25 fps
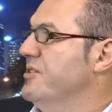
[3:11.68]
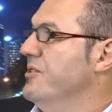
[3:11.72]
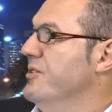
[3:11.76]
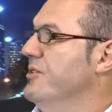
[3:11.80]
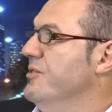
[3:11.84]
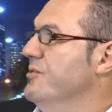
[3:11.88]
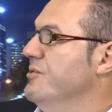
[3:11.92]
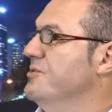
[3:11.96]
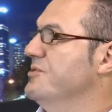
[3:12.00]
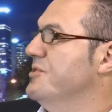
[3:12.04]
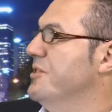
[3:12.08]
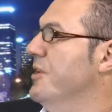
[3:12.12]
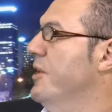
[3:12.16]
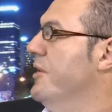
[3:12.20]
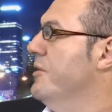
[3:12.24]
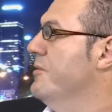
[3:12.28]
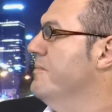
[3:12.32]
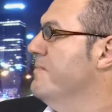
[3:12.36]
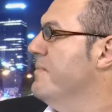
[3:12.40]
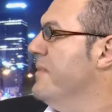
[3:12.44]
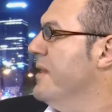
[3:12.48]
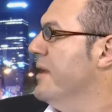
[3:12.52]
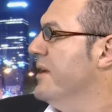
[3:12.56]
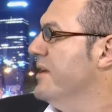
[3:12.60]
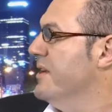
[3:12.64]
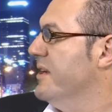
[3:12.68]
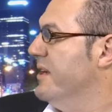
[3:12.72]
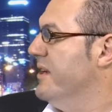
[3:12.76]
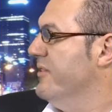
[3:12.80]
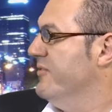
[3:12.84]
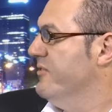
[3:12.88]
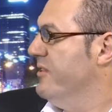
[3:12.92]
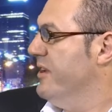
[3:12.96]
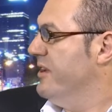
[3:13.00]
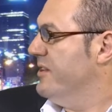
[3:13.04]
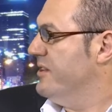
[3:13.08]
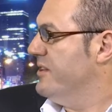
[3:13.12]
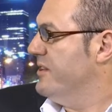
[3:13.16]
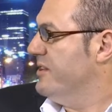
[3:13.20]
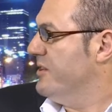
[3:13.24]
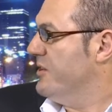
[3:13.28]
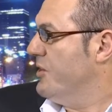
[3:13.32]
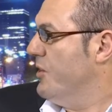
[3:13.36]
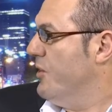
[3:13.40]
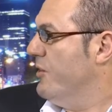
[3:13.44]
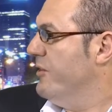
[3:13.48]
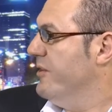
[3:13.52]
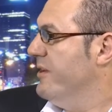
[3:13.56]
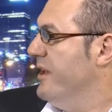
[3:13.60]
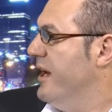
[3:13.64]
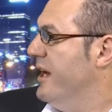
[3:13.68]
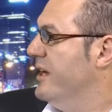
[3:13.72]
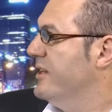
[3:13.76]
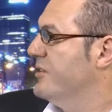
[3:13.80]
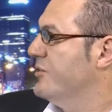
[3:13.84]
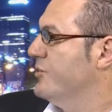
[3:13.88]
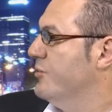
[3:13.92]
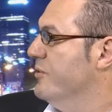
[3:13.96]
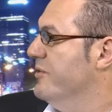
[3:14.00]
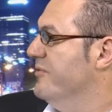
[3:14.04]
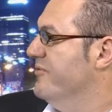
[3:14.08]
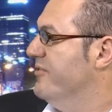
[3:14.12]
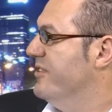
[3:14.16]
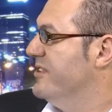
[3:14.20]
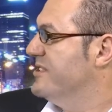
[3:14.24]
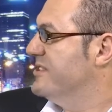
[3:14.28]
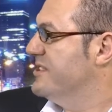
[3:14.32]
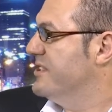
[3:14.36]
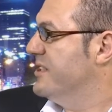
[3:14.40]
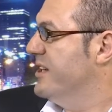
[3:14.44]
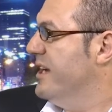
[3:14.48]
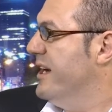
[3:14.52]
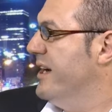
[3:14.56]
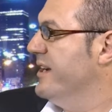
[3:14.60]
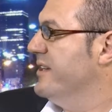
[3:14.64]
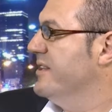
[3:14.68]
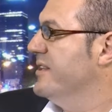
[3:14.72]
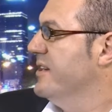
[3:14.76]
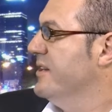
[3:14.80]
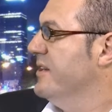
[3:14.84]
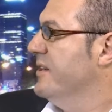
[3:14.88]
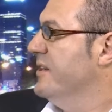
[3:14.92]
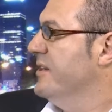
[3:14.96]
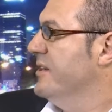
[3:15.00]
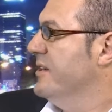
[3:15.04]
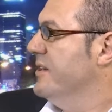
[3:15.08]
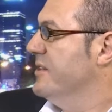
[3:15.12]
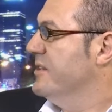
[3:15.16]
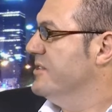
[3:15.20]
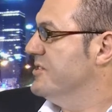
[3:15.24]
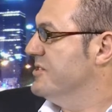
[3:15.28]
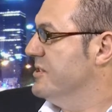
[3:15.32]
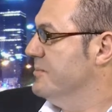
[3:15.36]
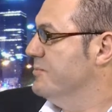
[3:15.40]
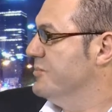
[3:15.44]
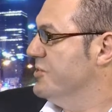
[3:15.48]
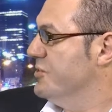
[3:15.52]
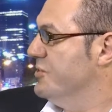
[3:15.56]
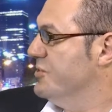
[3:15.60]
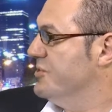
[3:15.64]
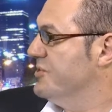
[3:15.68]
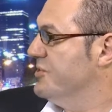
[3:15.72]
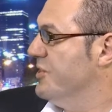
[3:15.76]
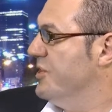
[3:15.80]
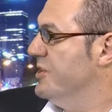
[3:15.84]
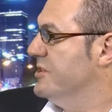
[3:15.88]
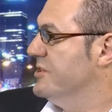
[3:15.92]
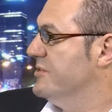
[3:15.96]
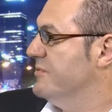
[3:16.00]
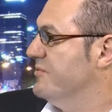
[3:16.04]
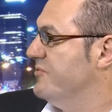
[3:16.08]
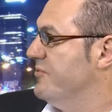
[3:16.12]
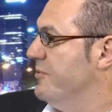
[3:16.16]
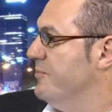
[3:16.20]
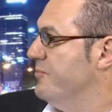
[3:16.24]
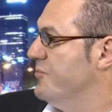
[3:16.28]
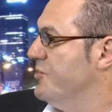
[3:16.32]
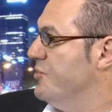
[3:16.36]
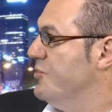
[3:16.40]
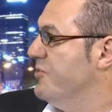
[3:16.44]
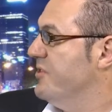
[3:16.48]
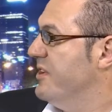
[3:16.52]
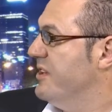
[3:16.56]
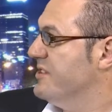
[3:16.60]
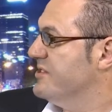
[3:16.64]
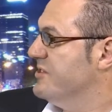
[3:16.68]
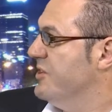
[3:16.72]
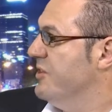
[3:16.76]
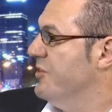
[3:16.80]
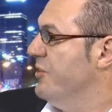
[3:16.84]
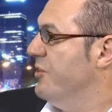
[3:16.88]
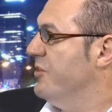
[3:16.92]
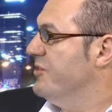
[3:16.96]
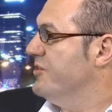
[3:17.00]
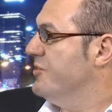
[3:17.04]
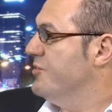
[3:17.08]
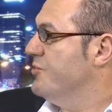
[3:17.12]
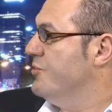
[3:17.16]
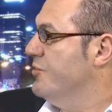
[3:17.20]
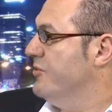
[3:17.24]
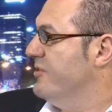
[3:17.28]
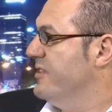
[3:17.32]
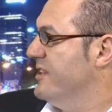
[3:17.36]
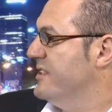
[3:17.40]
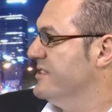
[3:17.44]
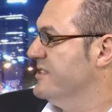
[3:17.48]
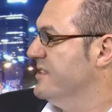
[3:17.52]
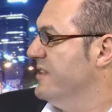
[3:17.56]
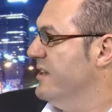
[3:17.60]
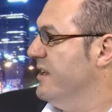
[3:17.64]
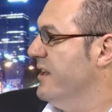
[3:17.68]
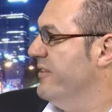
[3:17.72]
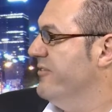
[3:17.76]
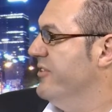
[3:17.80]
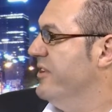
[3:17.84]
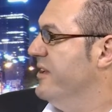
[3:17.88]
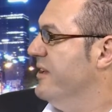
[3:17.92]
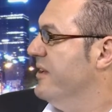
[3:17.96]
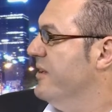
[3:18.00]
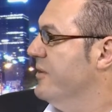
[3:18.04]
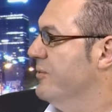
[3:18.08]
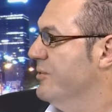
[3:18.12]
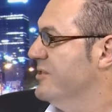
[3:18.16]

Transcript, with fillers: Sorry, yeah. Nunzio. Yeah, right. You're giving that to the coroner to investigate some suicides from two thousand nine to two thousand eleven.